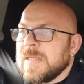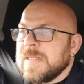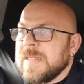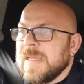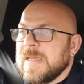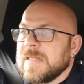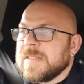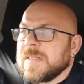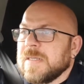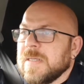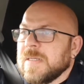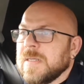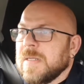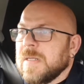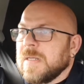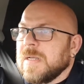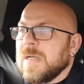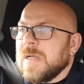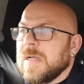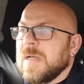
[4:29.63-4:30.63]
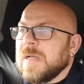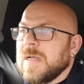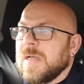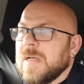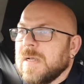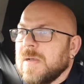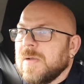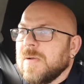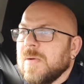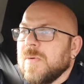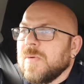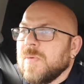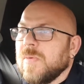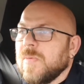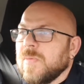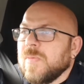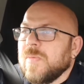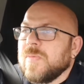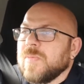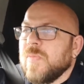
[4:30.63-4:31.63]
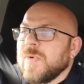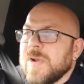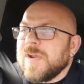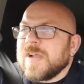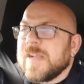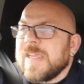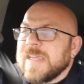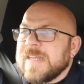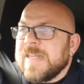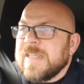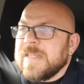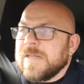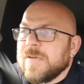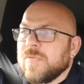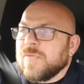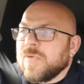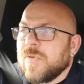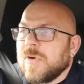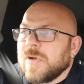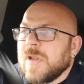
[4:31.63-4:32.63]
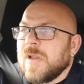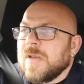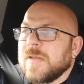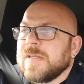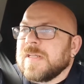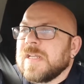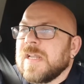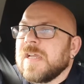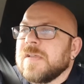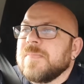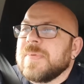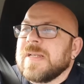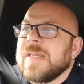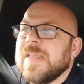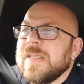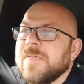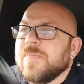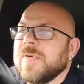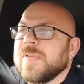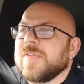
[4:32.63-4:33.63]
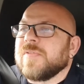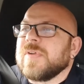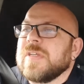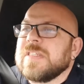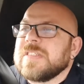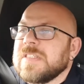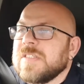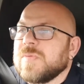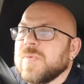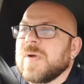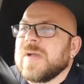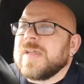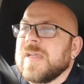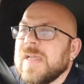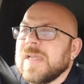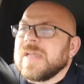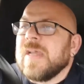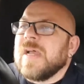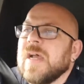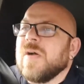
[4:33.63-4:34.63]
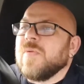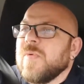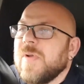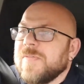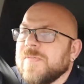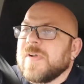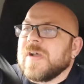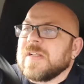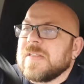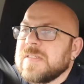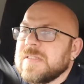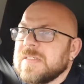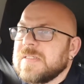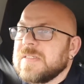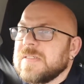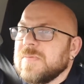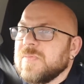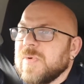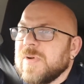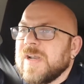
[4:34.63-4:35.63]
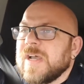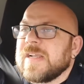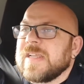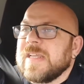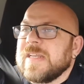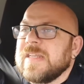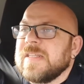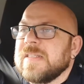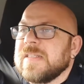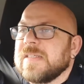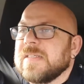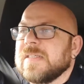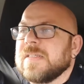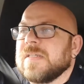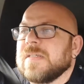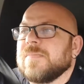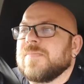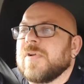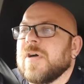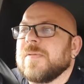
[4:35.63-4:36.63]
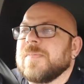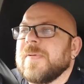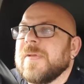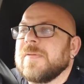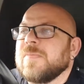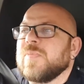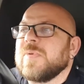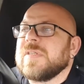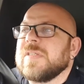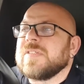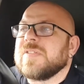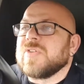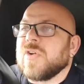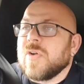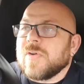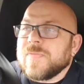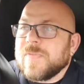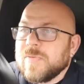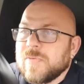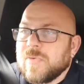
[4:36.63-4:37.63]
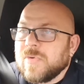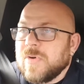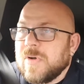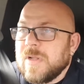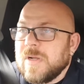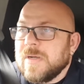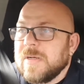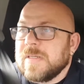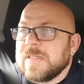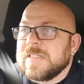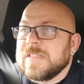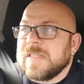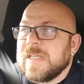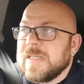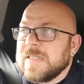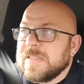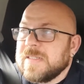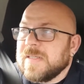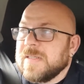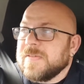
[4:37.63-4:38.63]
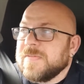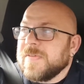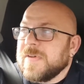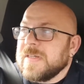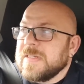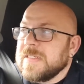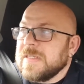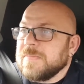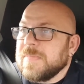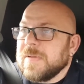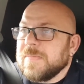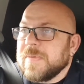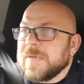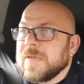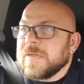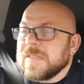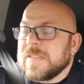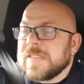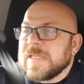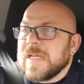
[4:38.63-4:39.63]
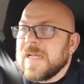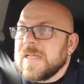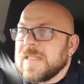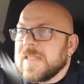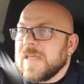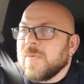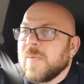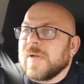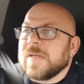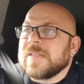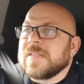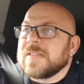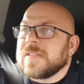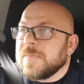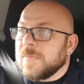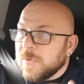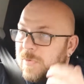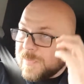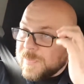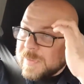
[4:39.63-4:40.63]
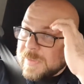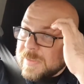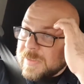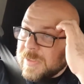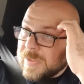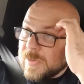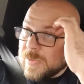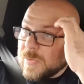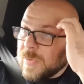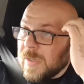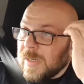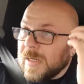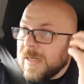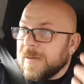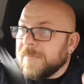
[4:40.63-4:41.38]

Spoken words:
Yet, we're not getting it in rural Ireland, and I believe one of the reasons why we're not getting the broadband we deserve in rural Ireland is very simply because they want us to move into